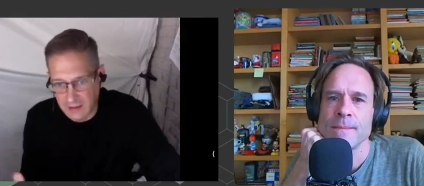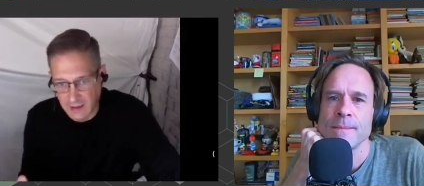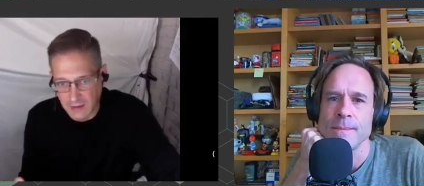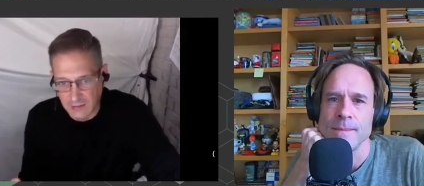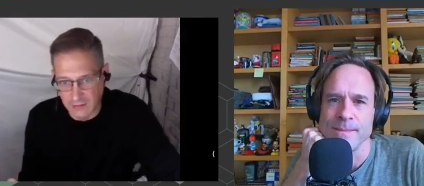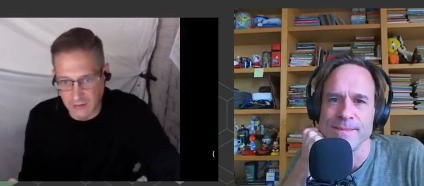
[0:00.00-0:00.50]

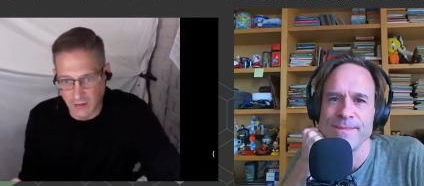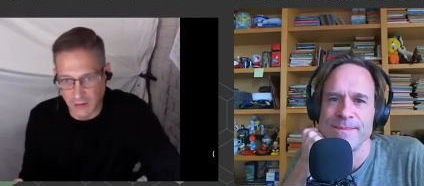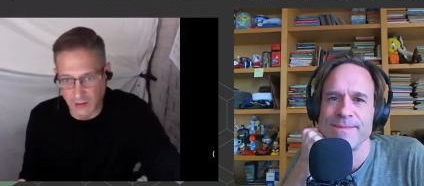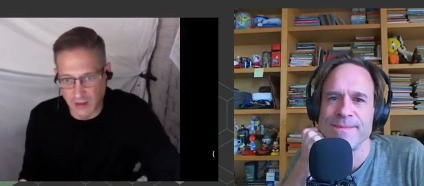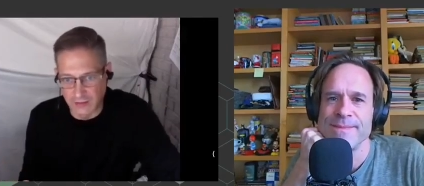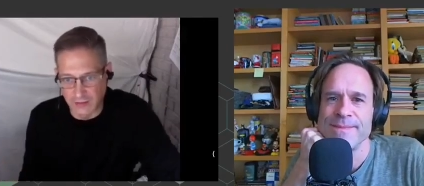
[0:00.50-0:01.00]
Speaker 1: Mm-hmm. So
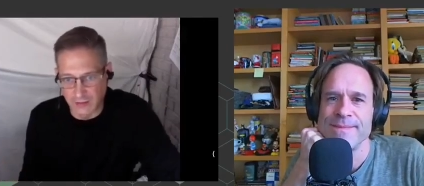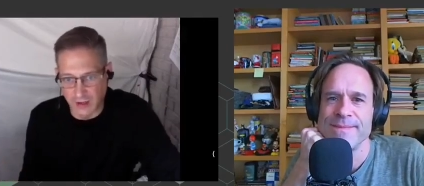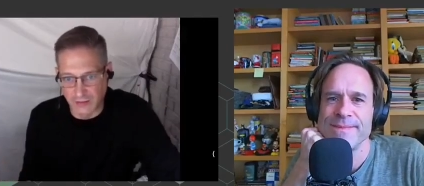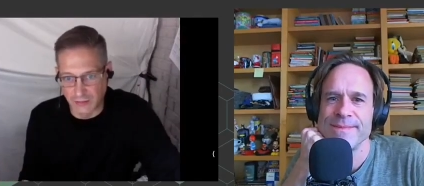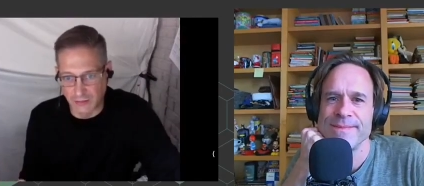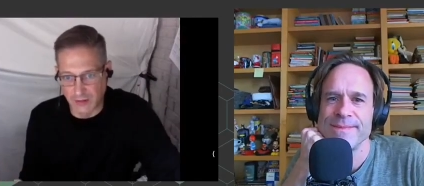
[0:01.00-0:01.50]
I
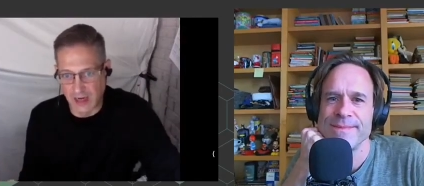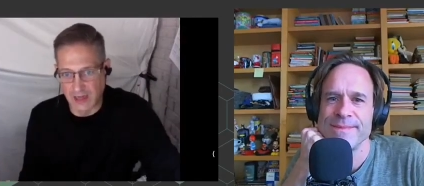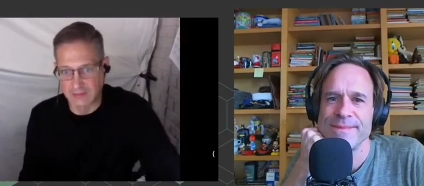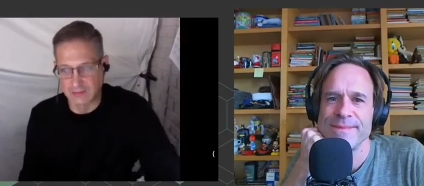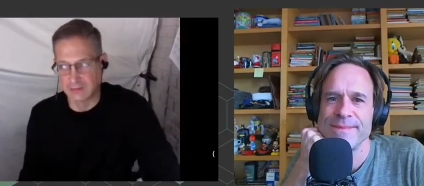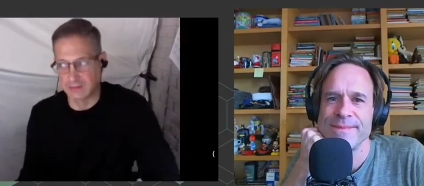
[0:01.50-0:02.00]
I
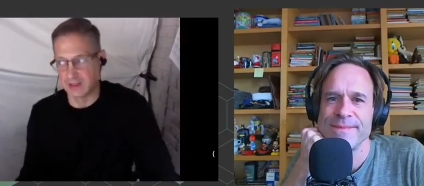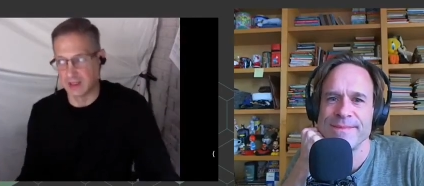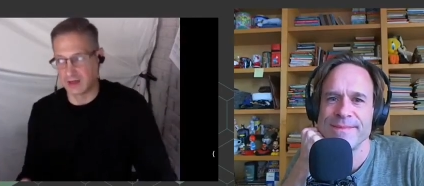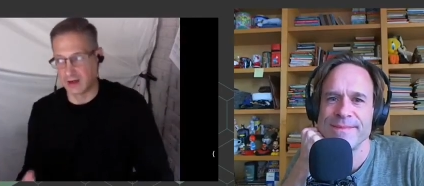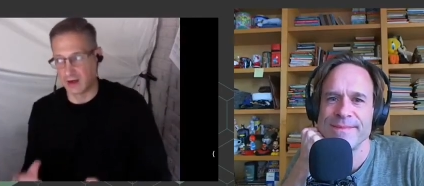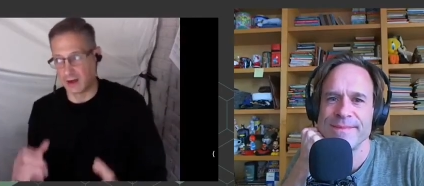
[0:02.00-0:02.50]
try to
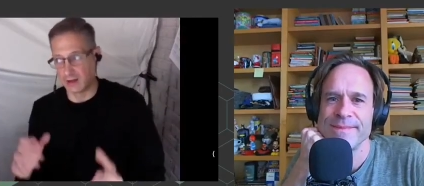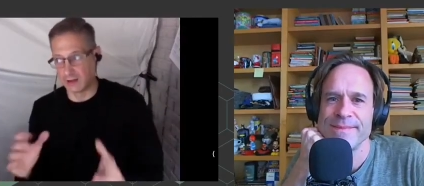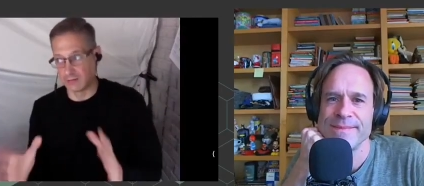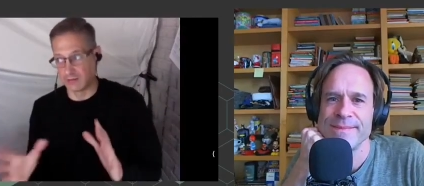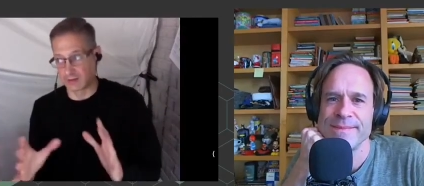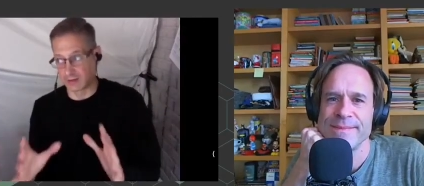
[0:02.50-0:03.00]
get
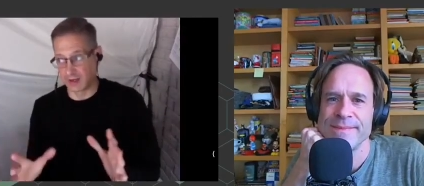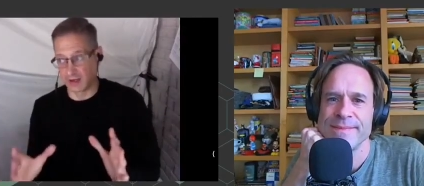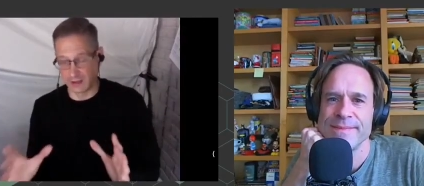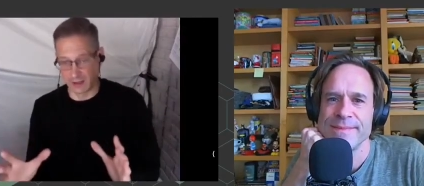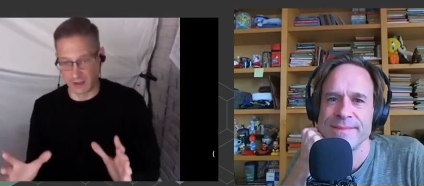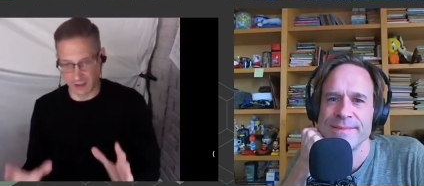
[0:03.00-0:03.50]
all of the
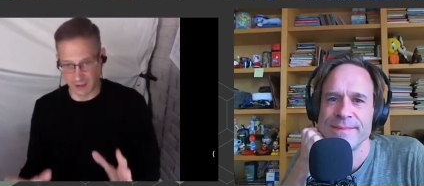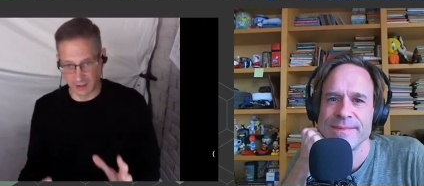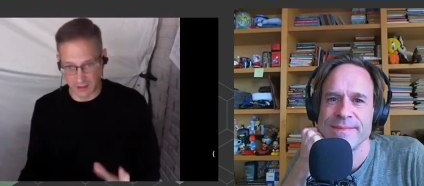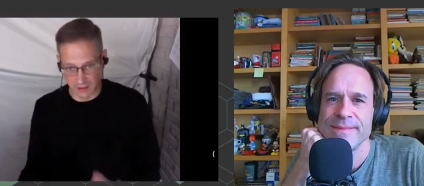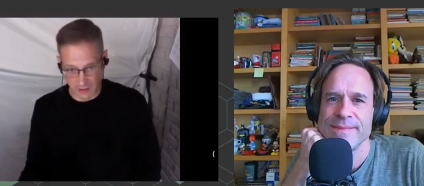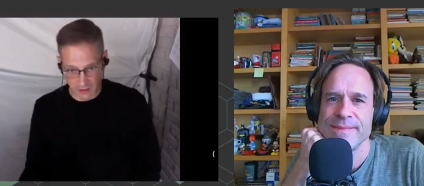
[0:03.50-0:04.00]

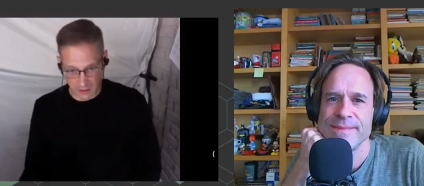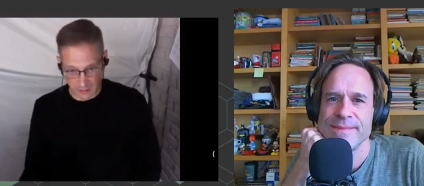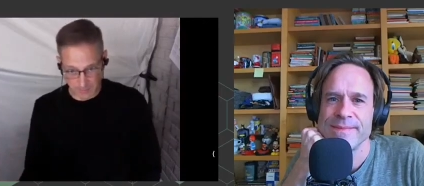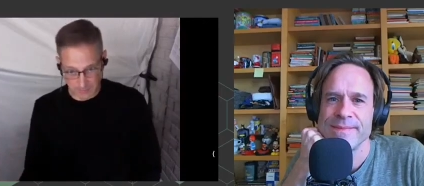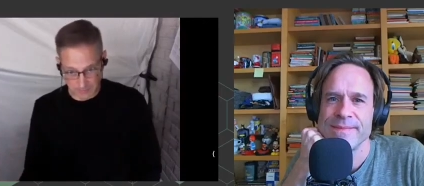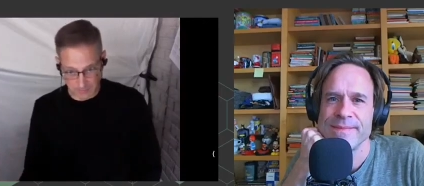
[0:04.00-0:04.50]
cutting
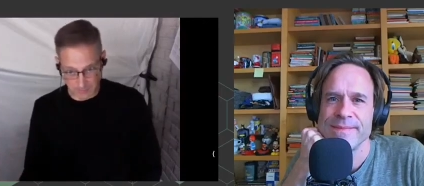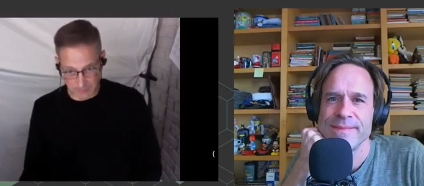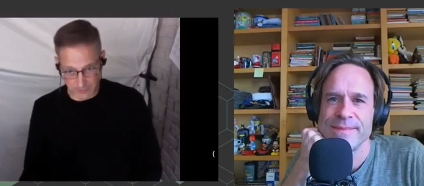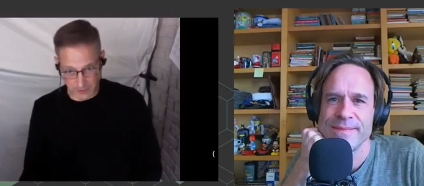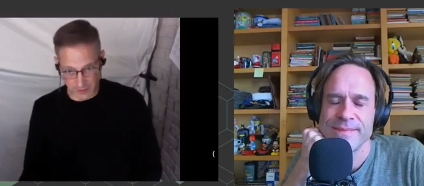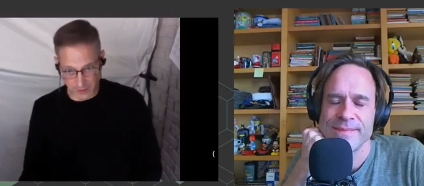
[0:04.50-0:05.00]

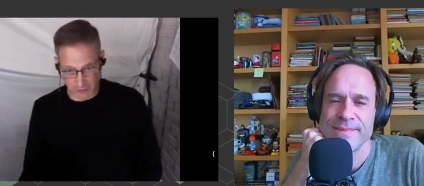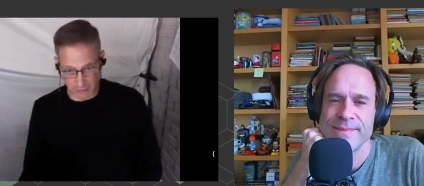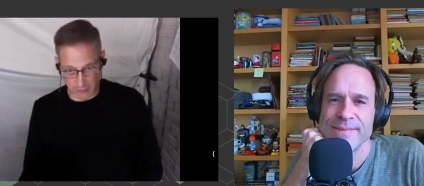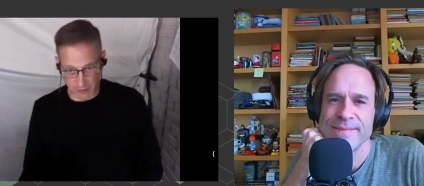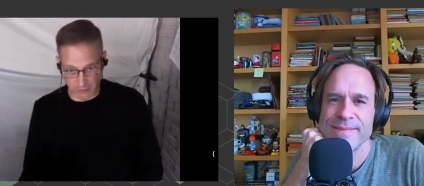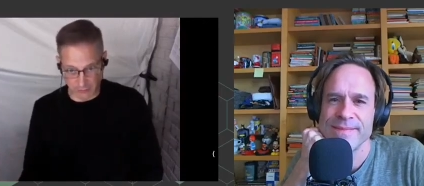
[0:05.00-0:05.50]
done
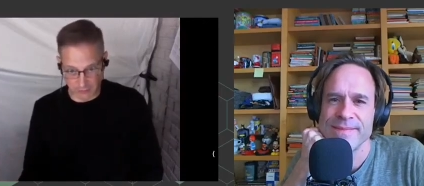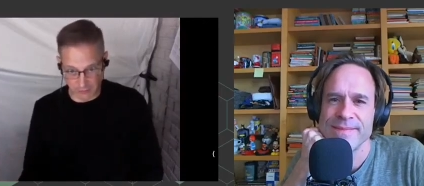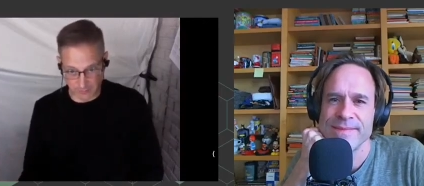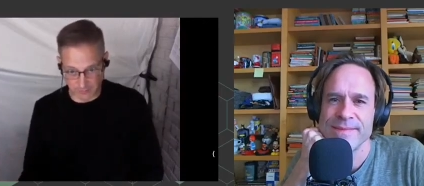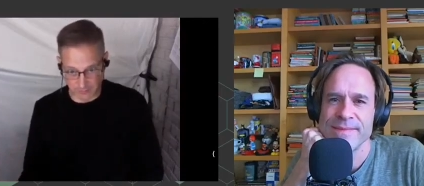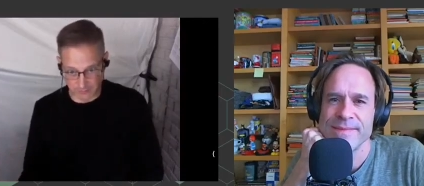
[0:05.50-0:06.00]
at
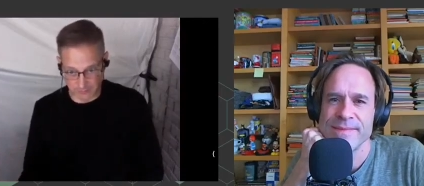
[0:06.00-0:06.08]
once.